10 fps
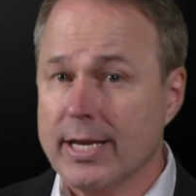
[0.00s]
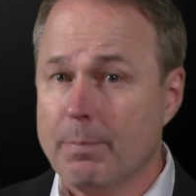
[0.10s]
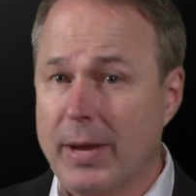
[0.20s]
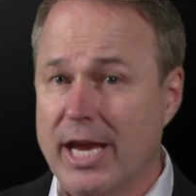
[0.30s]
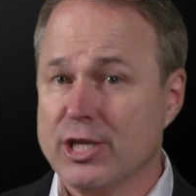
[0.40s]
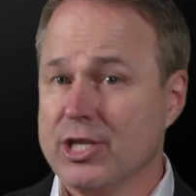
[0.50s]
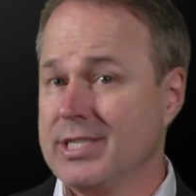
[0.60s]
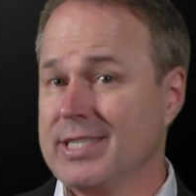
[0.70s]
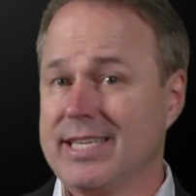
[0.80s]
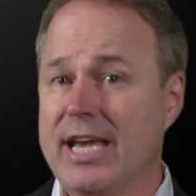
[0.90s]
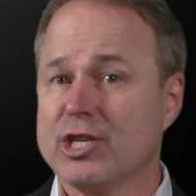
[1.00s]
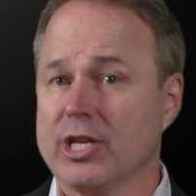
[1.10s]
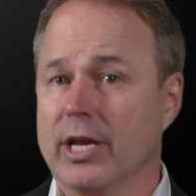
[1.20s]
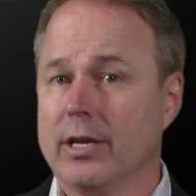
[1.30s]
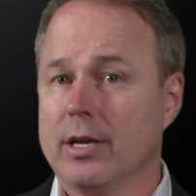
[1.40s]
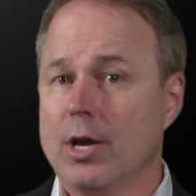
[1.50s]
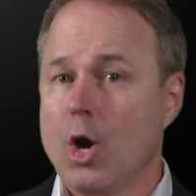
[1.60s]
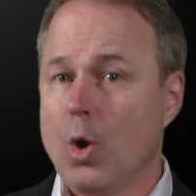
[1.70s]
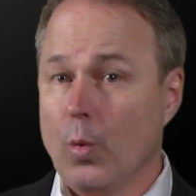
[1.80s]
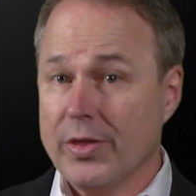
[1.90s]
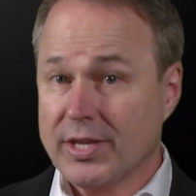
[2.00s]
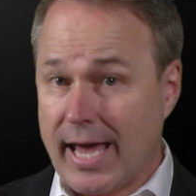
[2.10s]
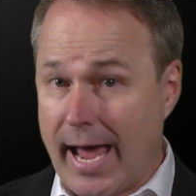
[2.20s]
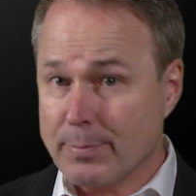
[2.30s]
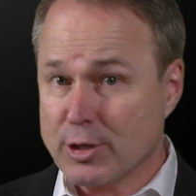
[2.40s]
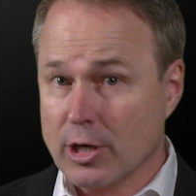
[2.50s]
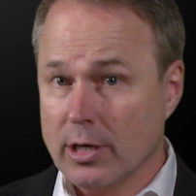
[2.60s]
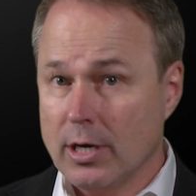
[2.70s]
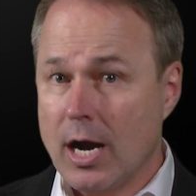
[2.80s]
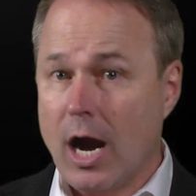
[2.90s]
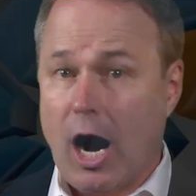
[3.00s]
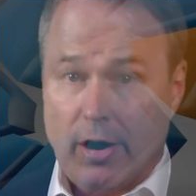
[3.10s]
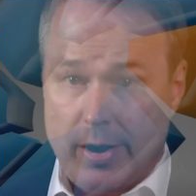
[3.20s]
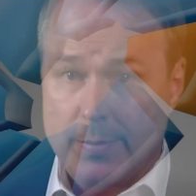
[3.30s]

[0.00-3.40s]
a patient's session with Capture, our